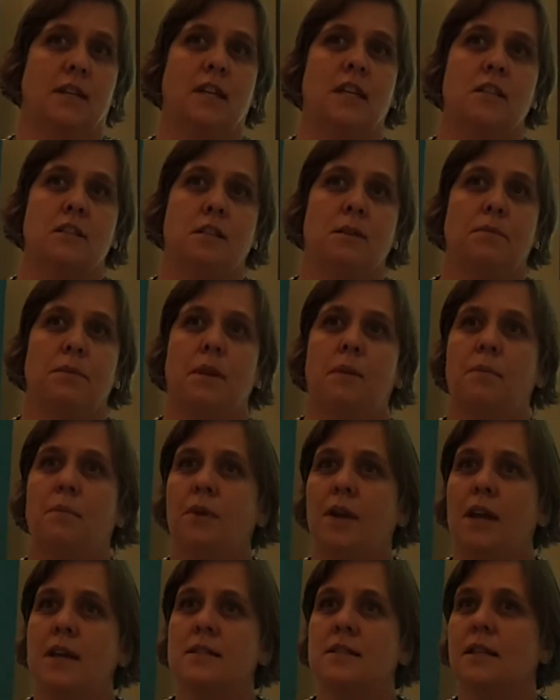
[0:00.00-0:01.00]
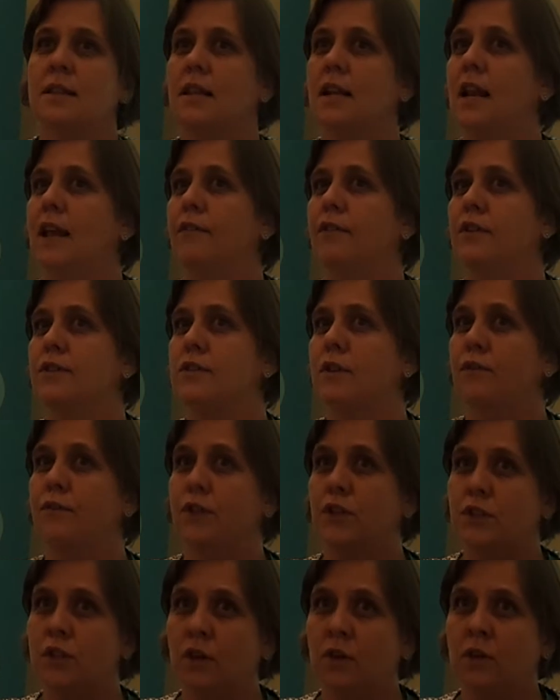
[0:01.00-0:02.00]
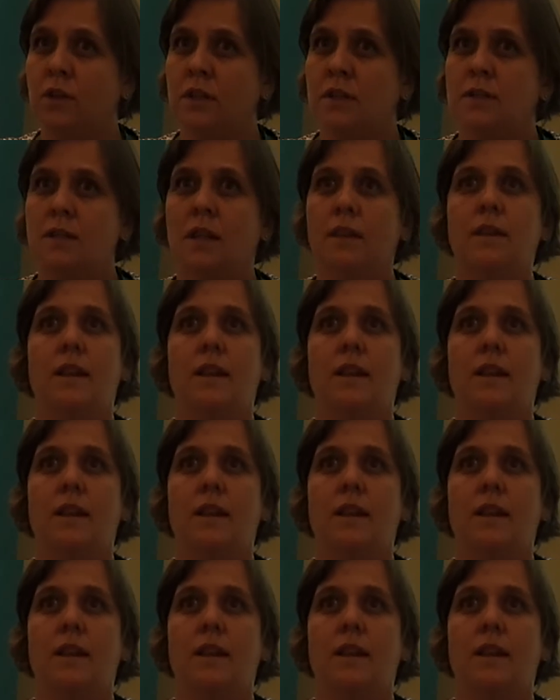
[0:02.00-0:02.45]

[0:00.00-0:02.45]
It needs to be embraced at the levels of the donors,